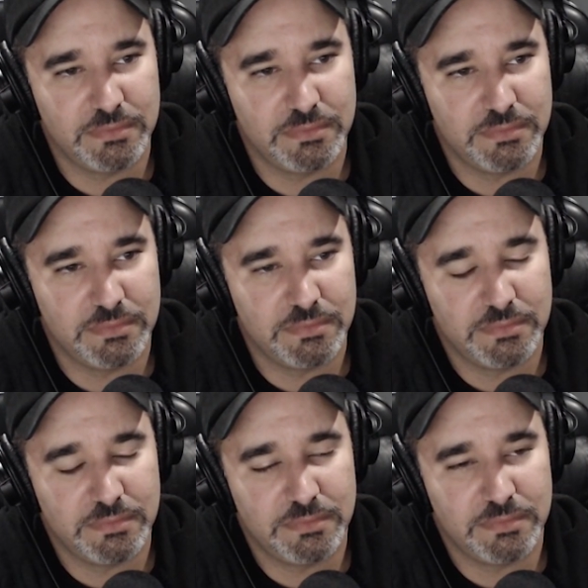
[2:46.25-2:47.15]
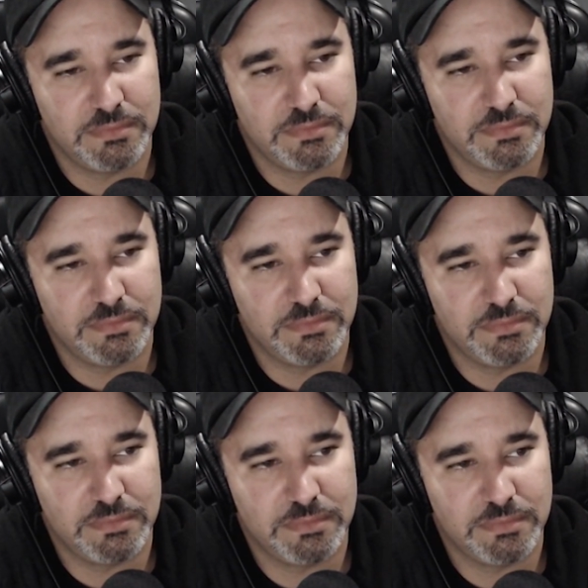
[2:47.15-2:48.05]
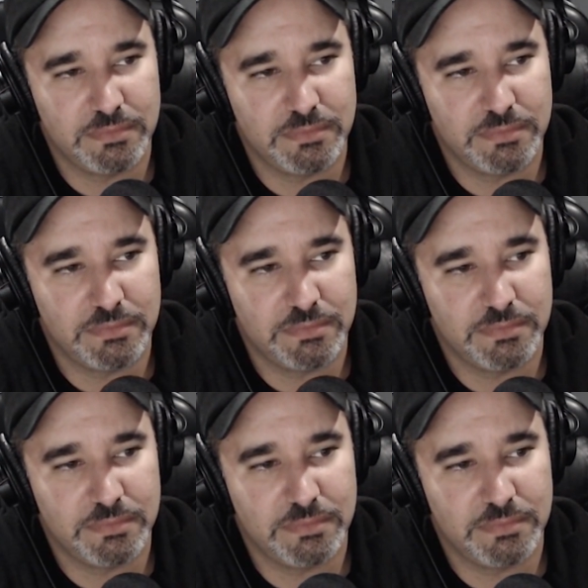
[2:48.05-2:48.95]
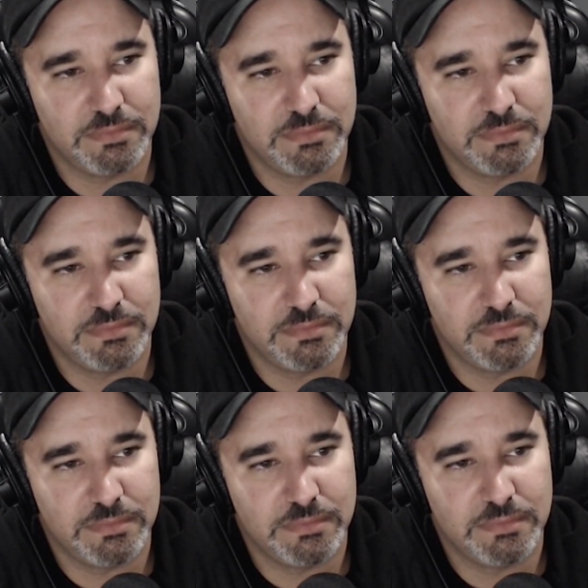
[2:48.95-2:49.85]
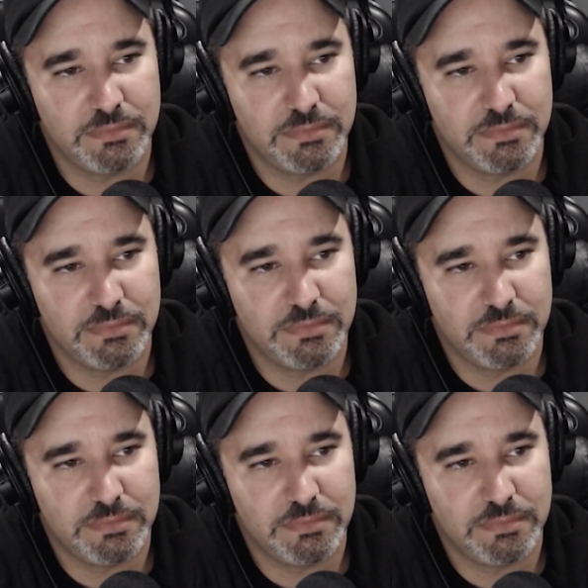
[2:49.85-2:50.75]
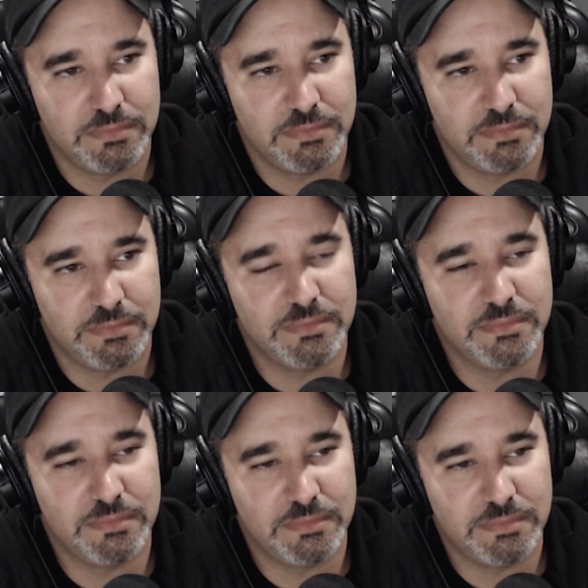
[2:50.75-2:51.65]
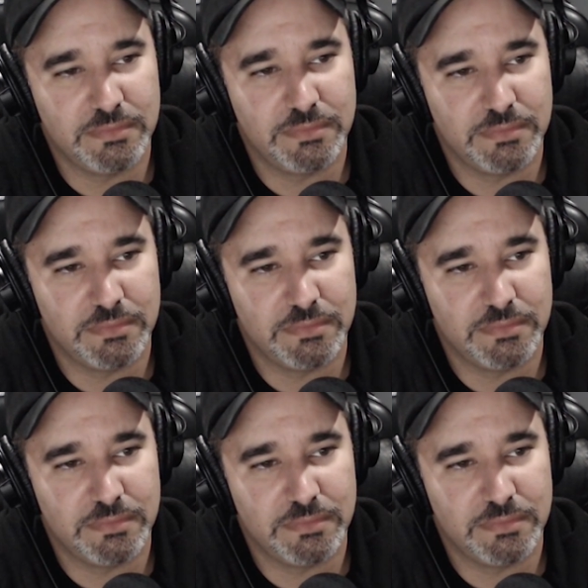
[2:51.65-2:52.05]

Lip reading: This person isn't speaking.